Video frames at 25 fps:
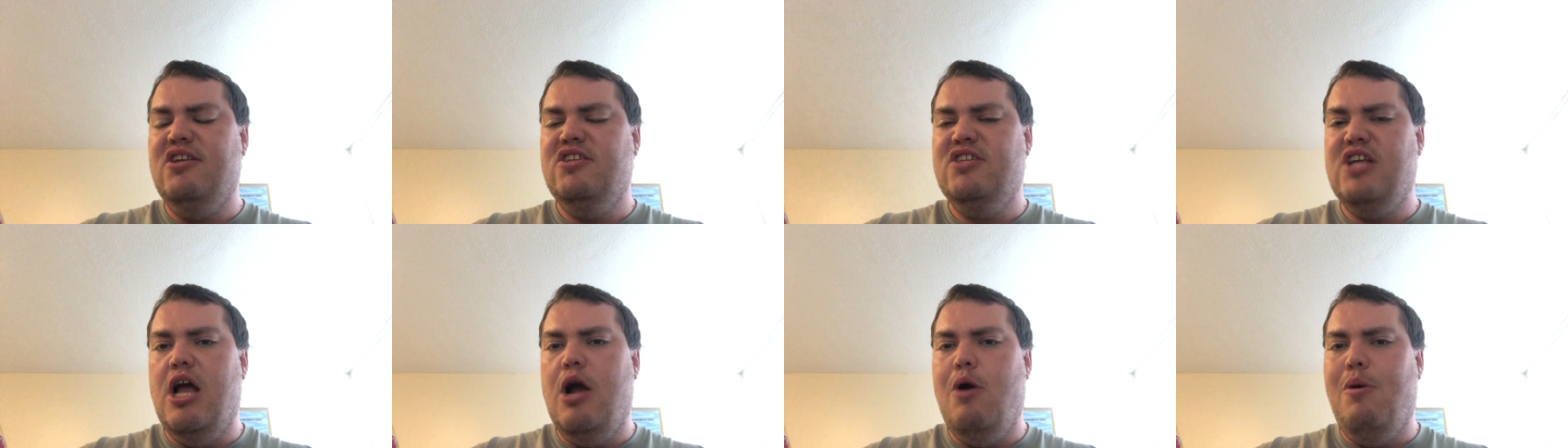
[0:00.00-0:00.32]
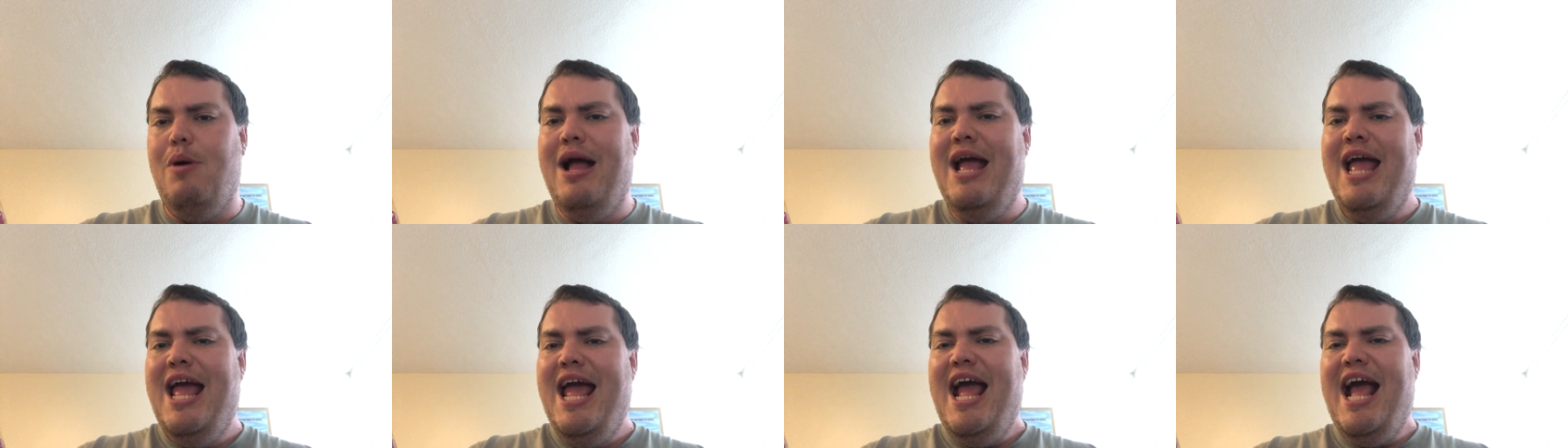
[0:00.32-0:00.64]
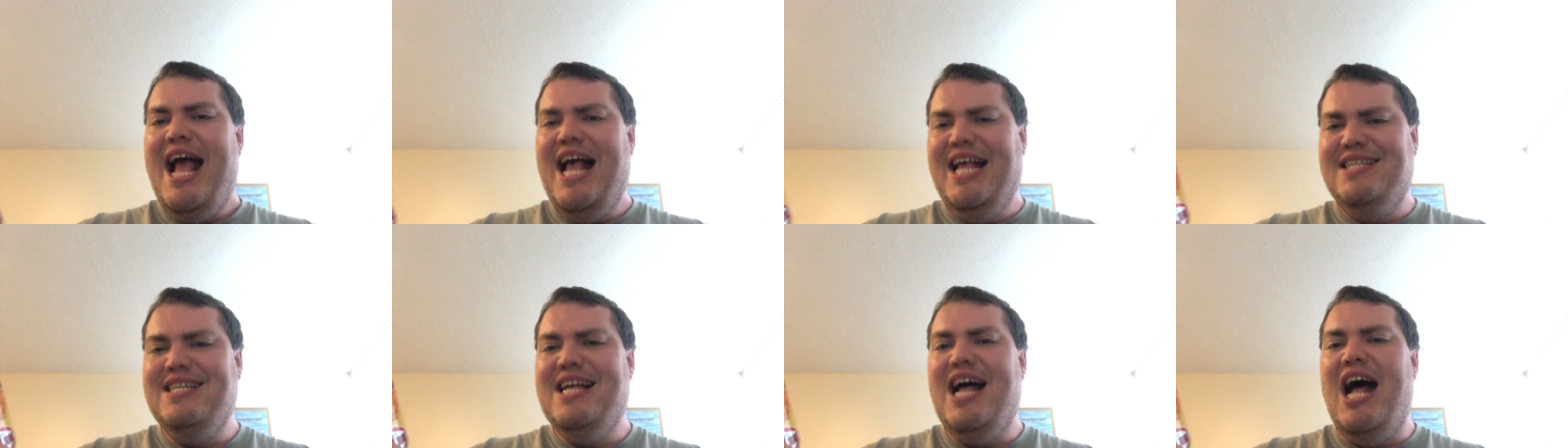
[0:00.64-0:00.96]
So
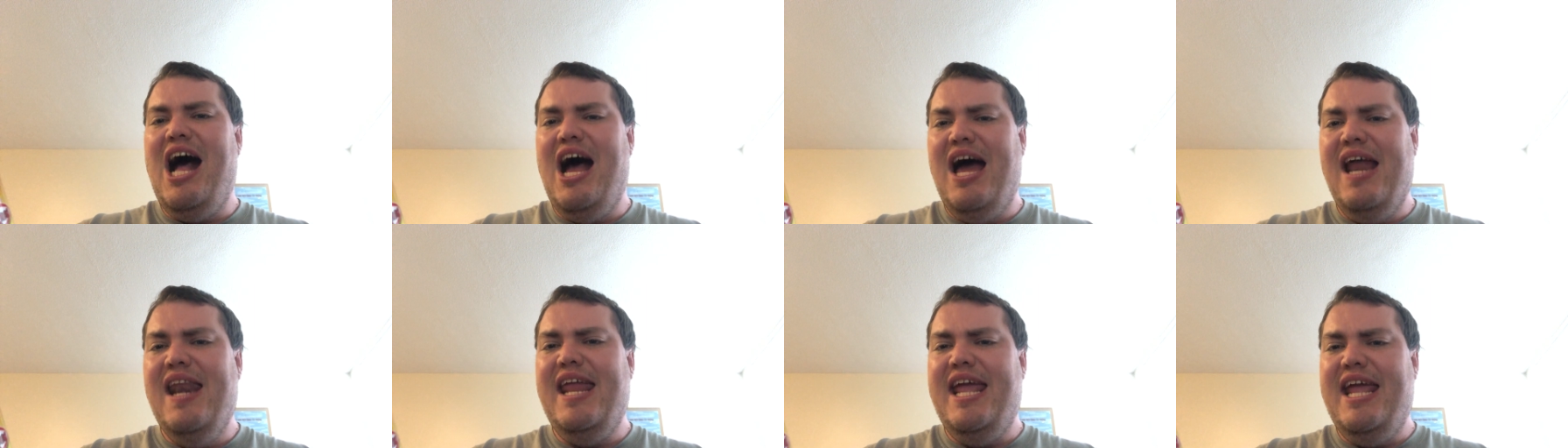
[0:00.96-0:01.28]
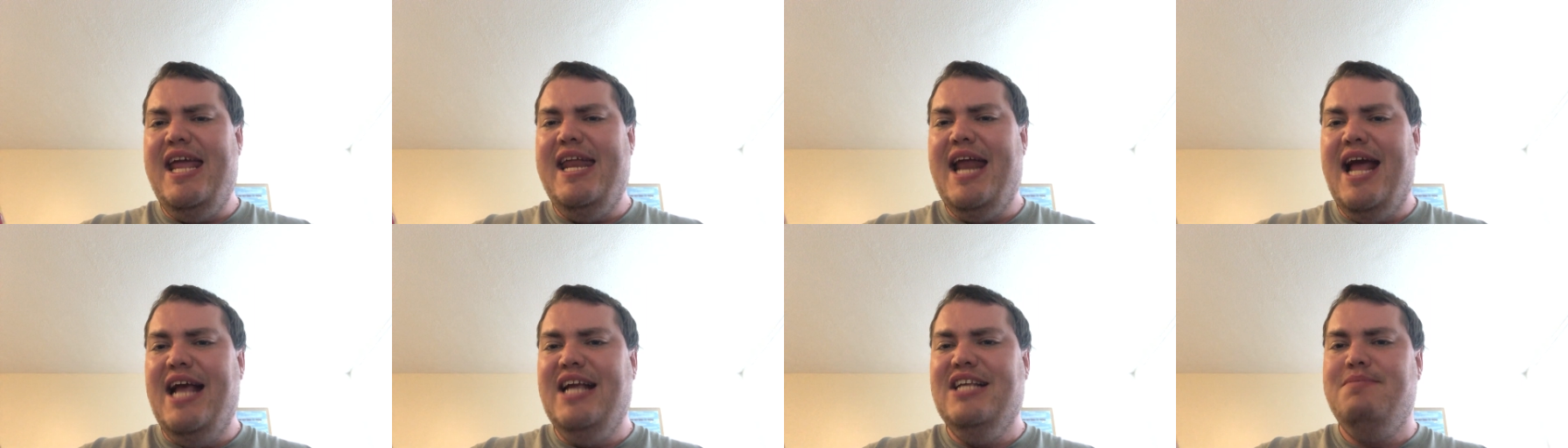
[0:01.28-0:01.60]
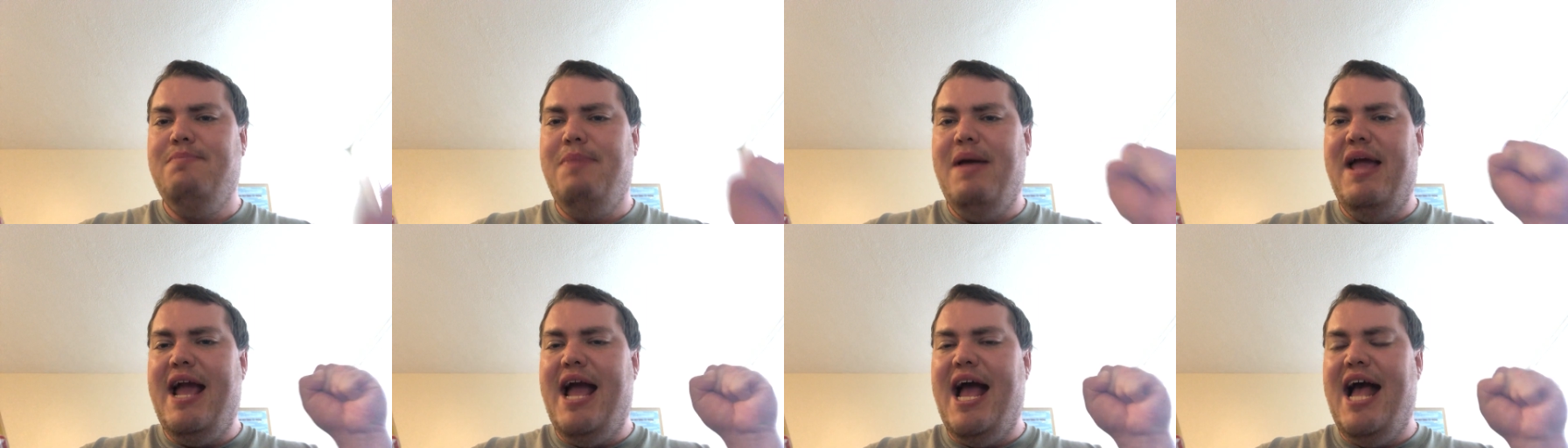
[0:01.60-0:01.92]
has honey, nice
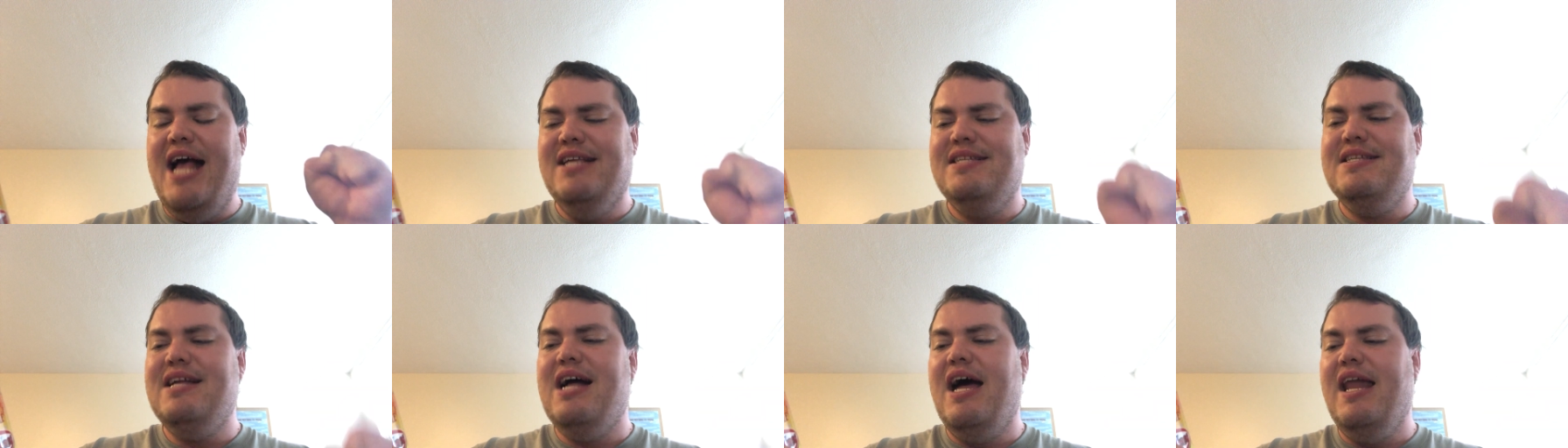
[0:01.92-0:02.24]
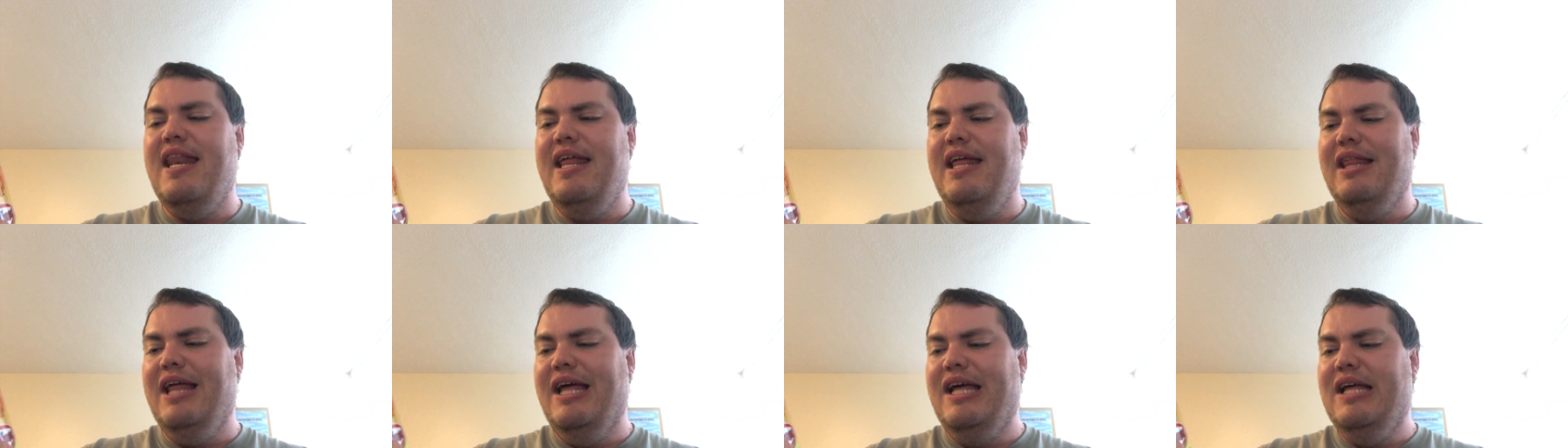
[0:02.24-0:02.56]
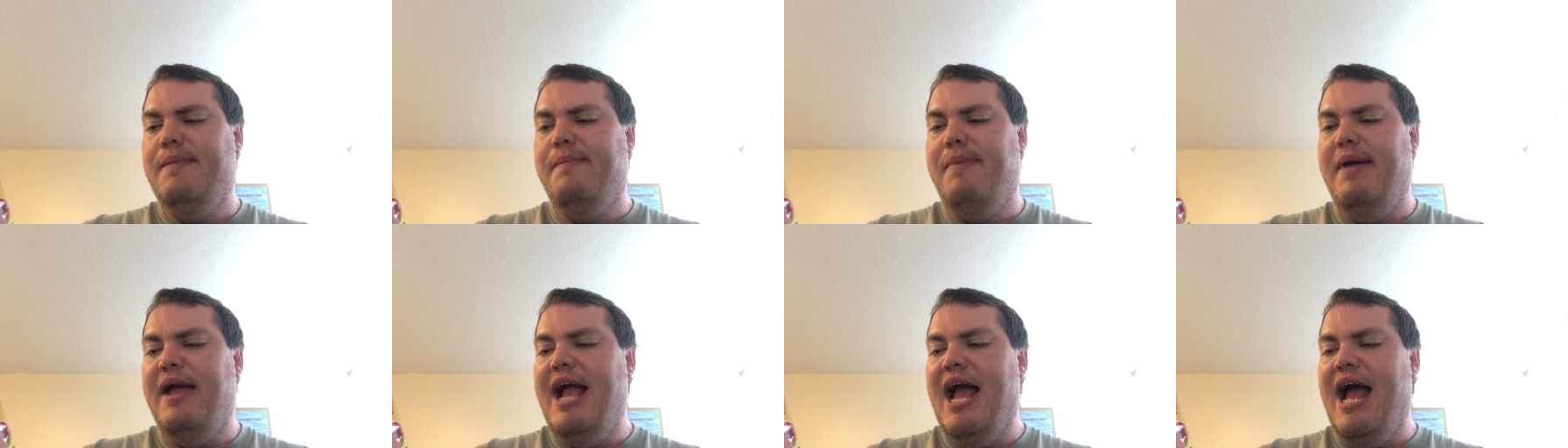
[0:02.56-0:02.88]
big ass honey like
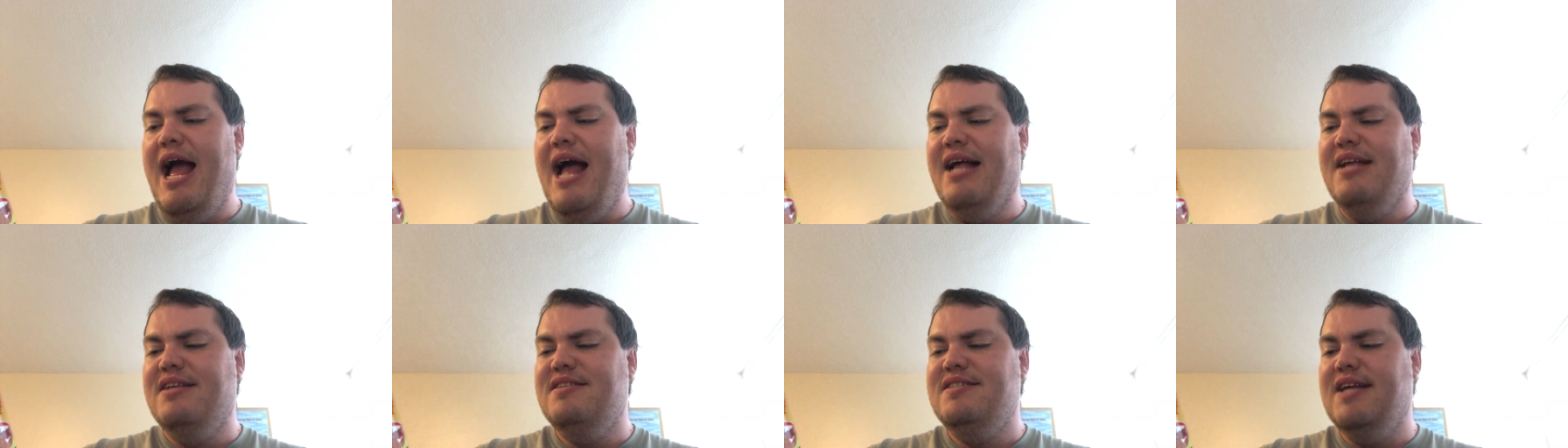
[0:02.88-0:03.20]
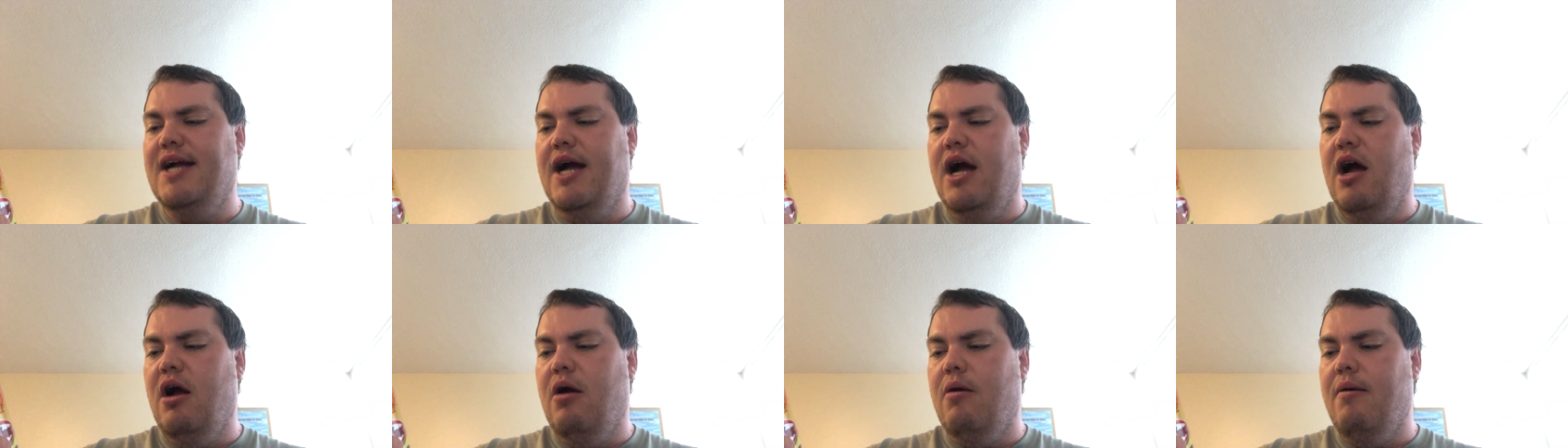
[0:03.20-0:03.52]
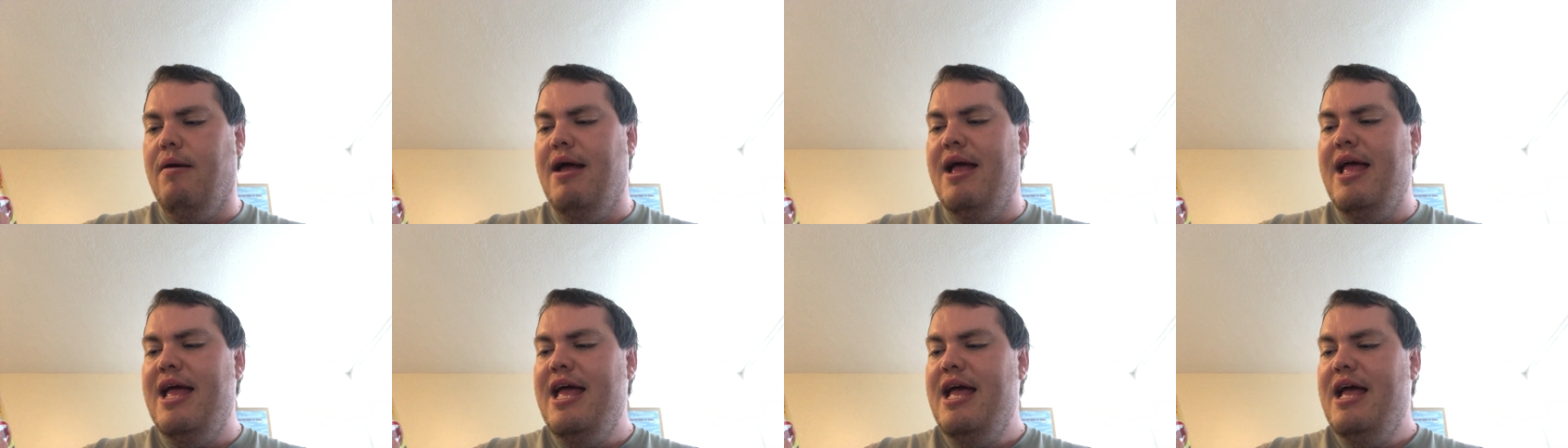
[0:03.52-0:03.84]
a big ass
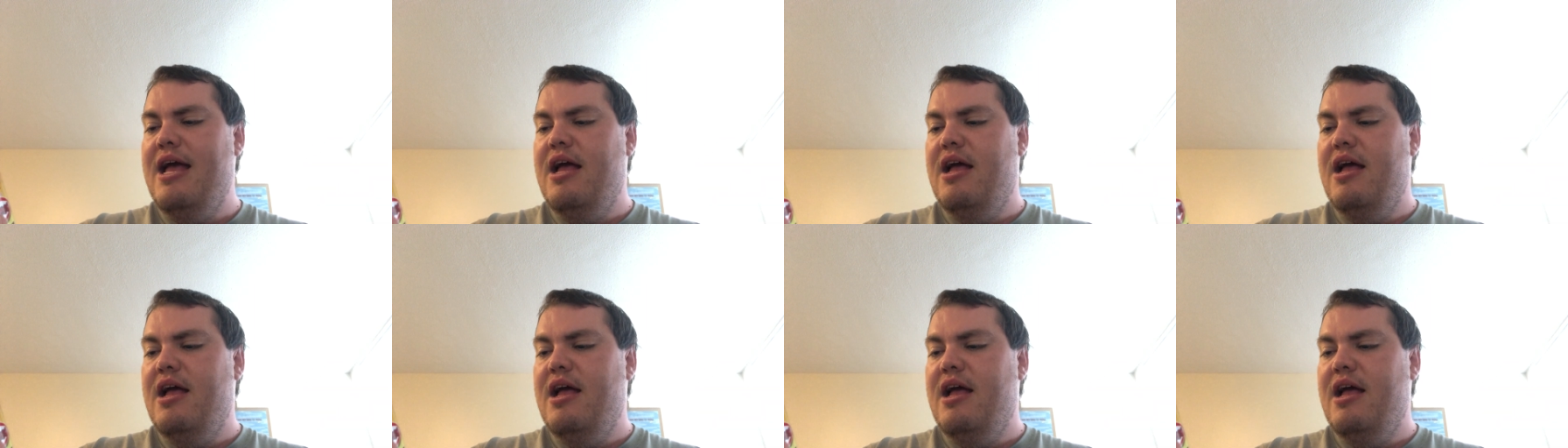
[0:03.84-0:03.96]
cigar.